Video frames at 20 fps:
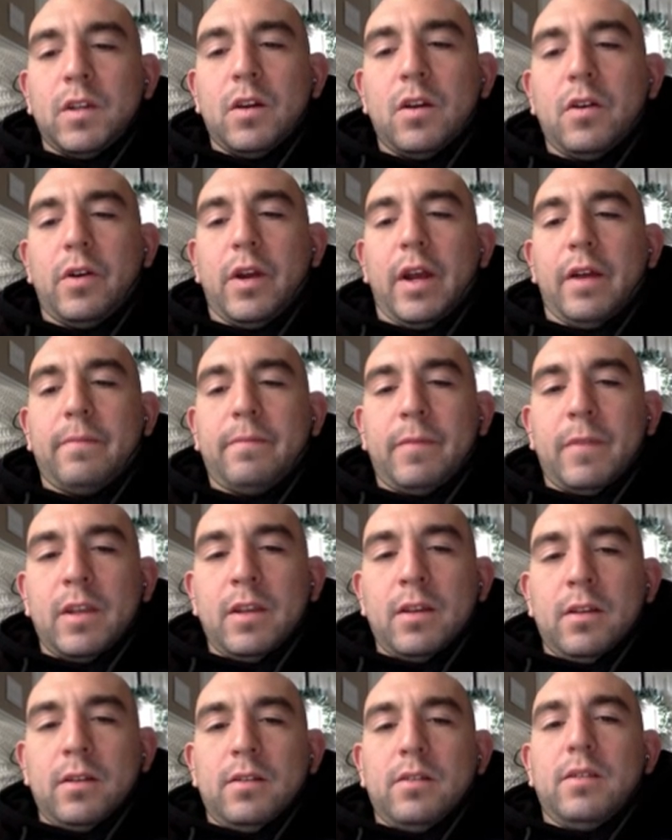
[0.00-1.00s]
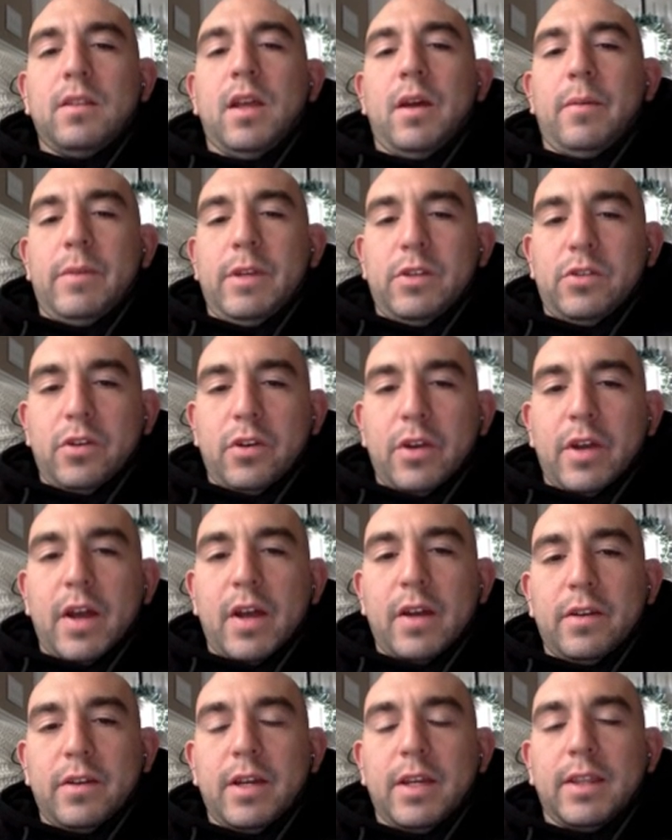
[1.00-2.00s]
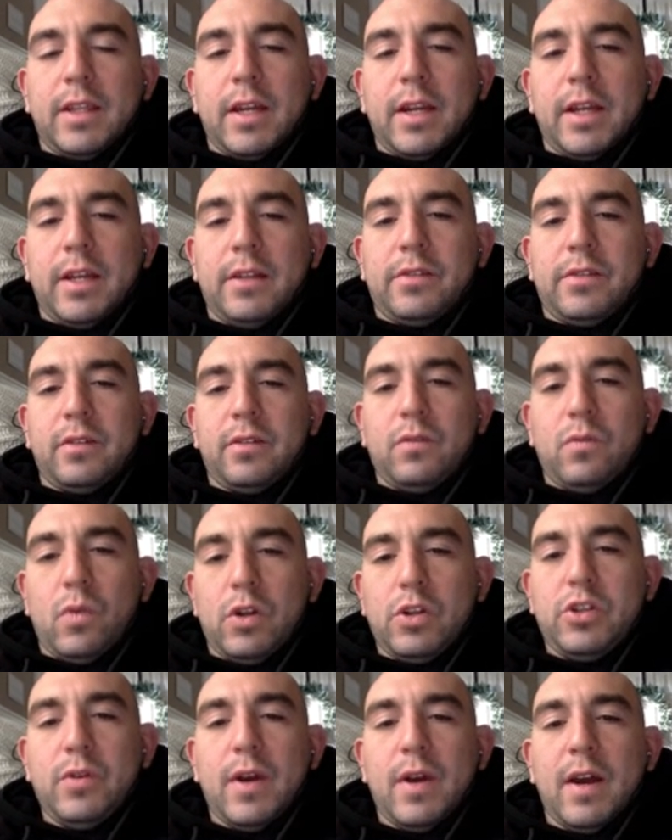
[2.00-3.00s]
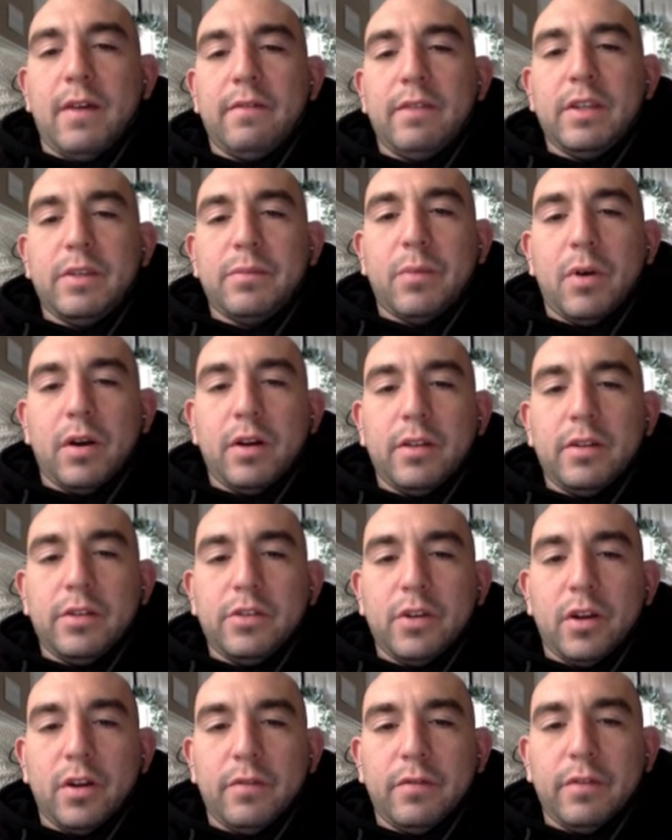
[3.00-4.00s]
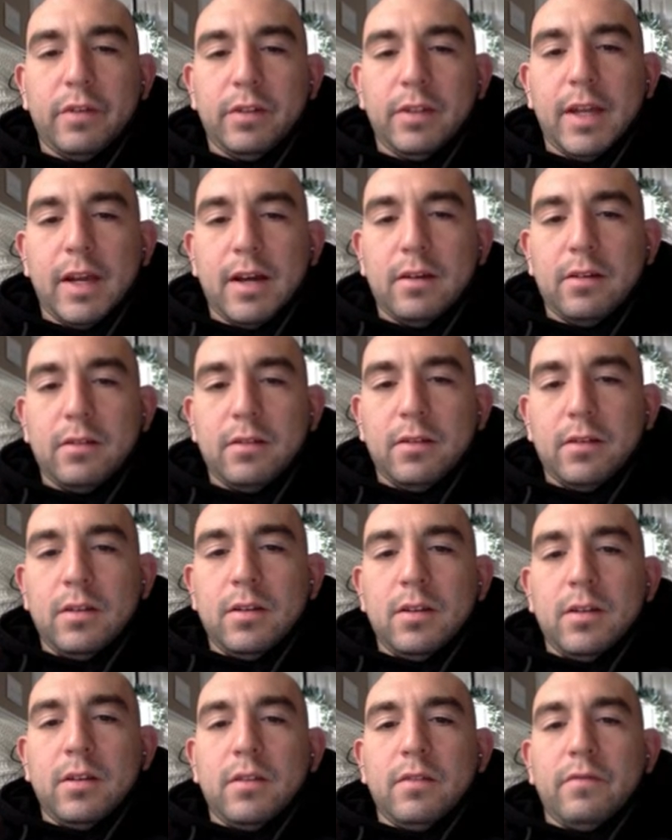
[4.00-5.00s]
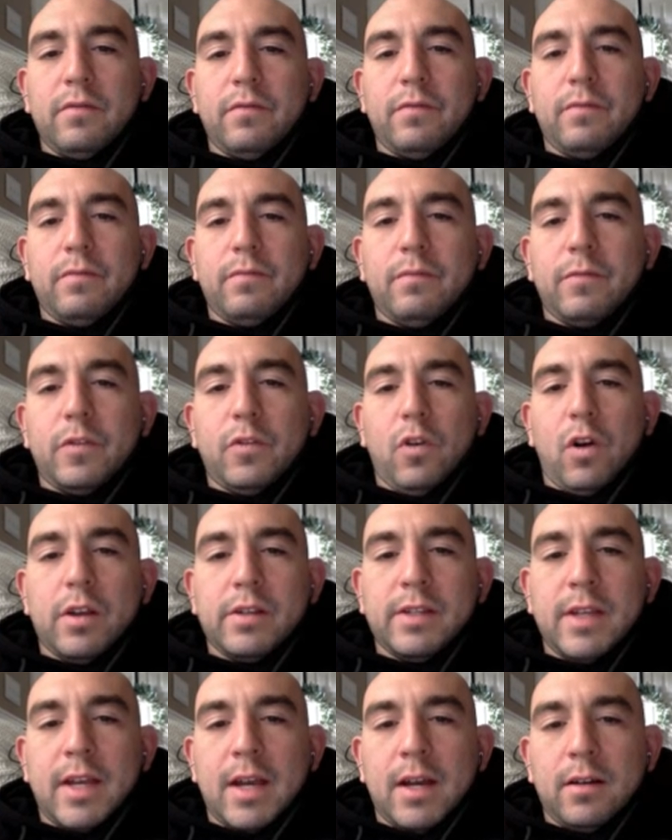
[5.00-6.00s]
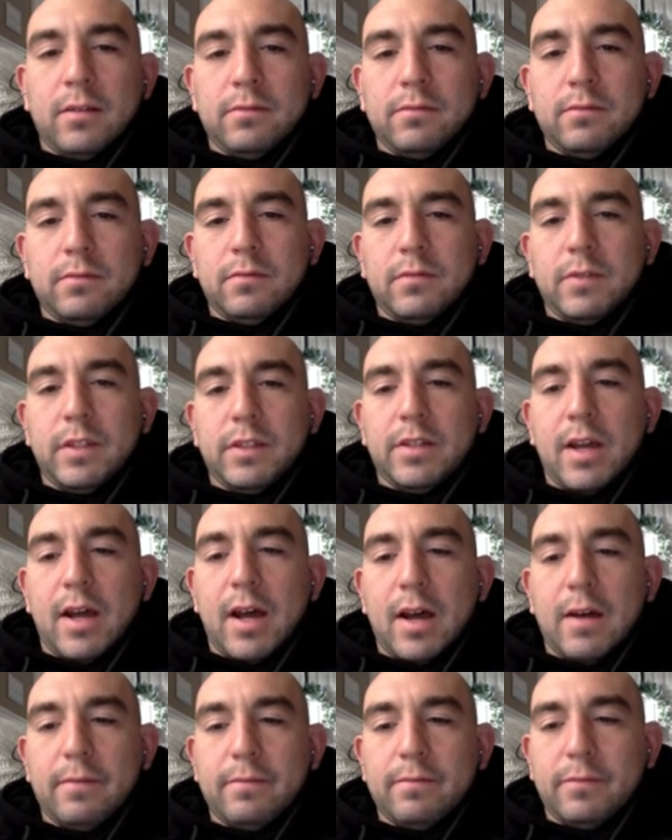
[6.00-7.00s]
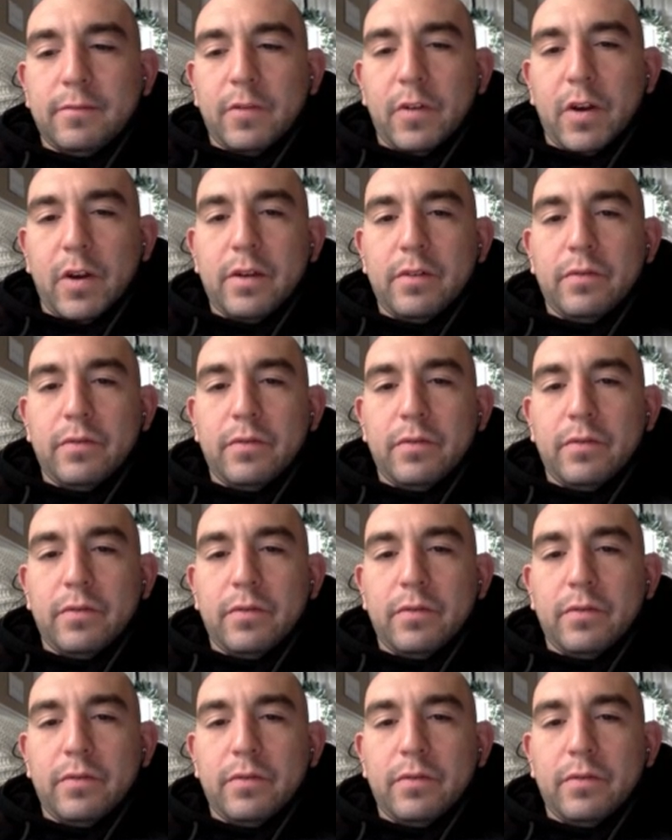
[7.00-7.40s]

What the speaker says: Okay, let me show you how you get that answer. Once you have this part of the chart filled out, cross out the top, right?